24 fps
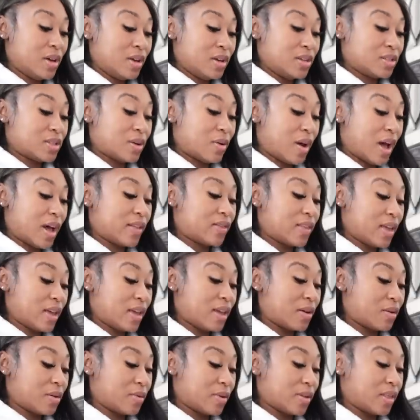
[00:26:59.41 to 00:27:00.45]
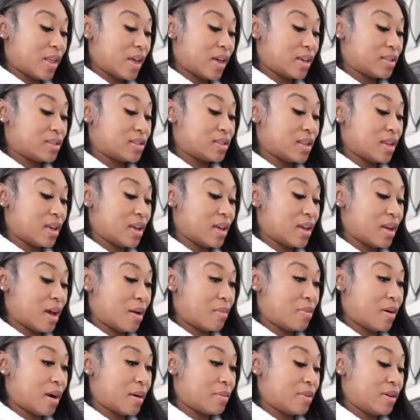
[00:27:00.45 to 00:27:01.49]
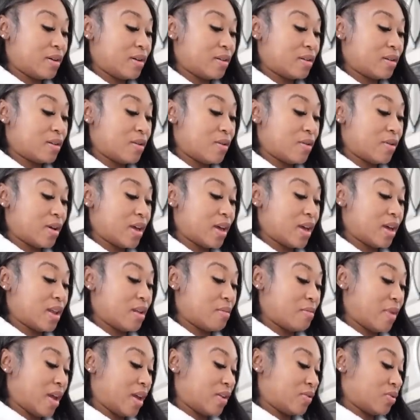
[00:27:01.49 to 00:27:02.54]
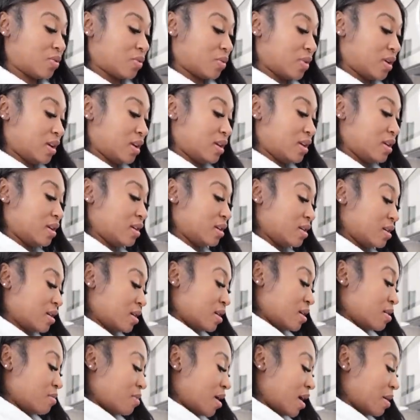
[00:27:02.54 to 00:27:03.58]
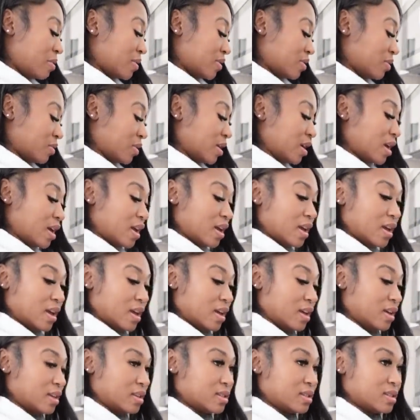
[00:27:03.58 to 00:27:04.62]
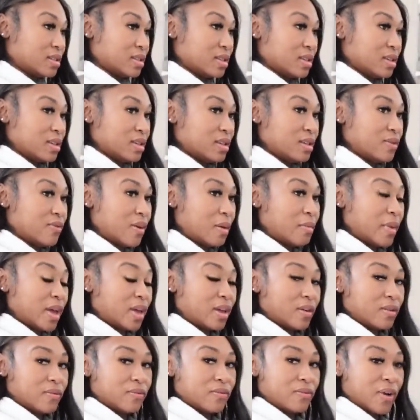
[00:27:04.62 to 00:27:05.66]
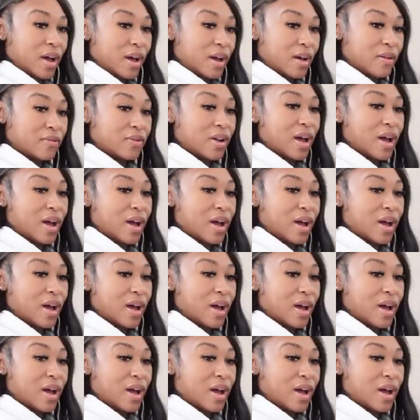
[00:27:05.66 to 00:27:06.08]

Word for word: So I think with that said, I'm probably going to go ahead and make three, probably three eggs. I'm making five.